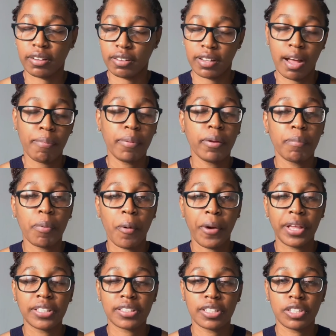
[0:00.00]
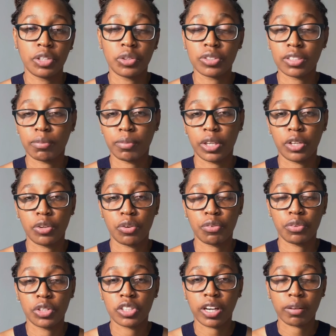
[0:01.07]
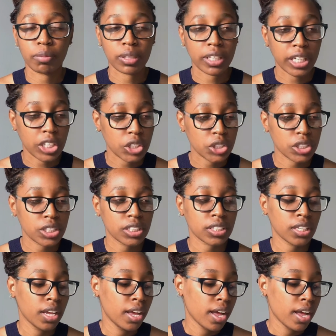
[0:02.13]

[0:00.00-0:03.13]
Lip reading: couple of points and use them in your future applications.